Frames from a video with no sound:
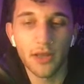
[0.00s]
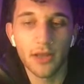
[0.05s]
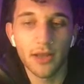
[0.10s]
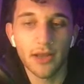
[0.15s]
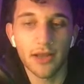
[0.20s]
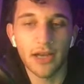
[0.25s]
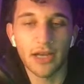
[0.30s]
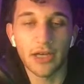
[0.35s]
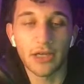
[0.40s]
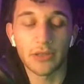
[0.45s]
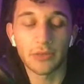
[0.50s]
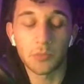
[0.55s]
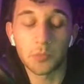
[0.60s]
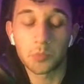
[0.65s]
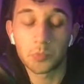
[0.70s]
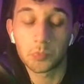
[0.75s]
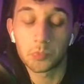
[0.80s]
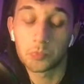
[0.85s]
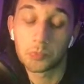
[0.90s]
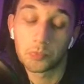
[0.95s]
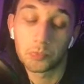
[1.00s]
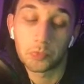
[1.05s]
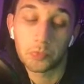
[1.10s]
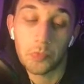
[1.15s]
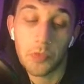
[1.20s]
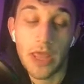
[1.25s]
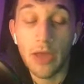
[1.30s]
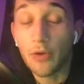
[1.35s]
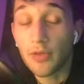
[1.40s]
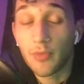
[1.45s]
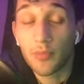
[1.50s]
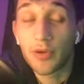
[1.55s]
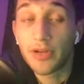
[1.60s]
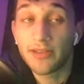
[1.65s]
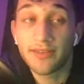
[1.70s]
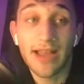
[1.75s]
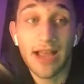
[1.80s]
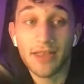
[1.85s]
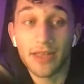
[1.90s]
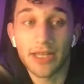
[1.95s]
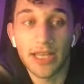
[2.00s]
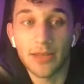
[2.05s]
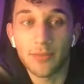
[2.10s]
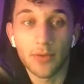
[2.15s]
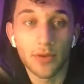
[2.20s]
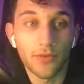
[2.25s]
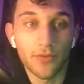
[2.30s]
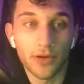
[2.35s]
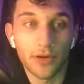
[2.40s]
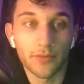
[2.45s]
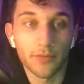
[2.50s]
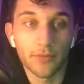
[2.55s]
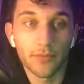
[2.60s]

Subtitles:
It was a pretty solid debut for him,